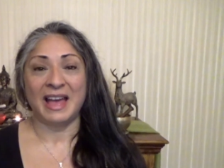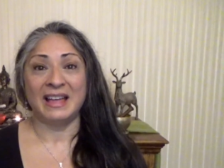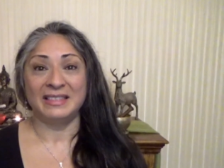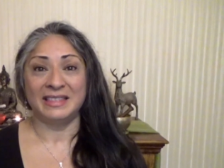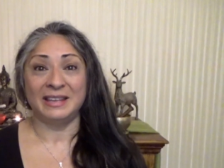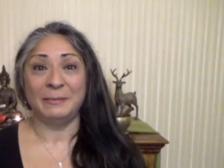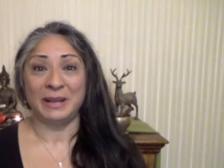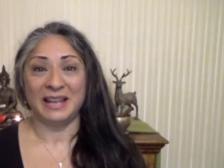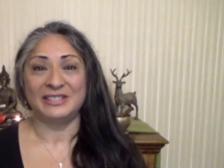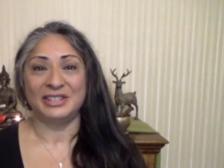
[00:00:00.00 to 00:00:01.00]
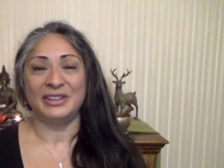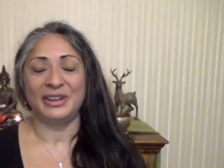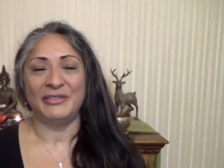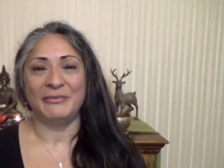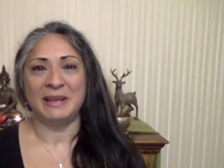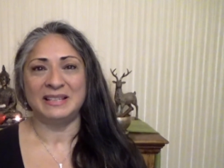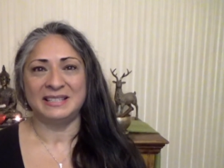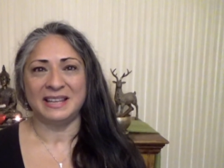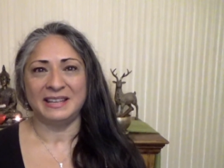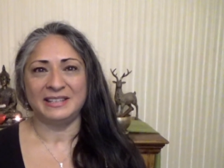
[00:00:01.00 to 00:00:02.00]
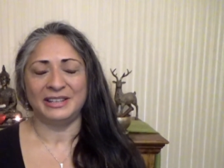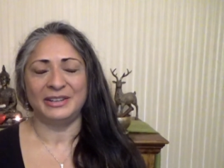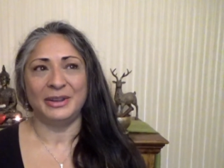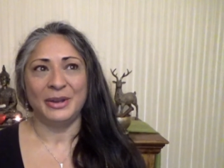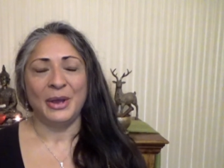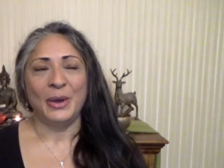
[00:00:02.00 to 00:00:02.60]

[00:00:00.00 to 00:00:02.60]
had the pleasure of meditating